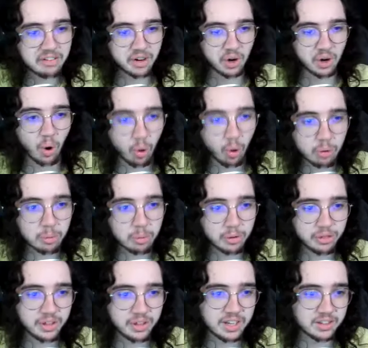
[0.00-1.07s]
heard horrible
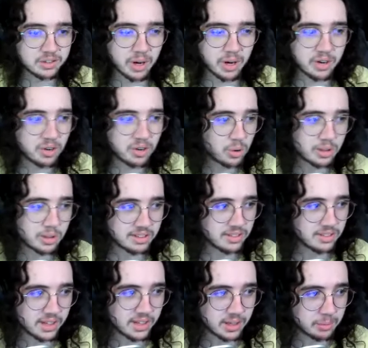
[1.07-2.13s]
things. So I don't know what to
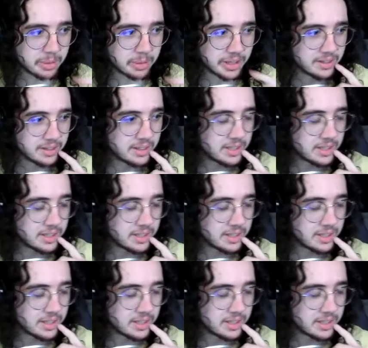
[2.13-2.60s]
think, but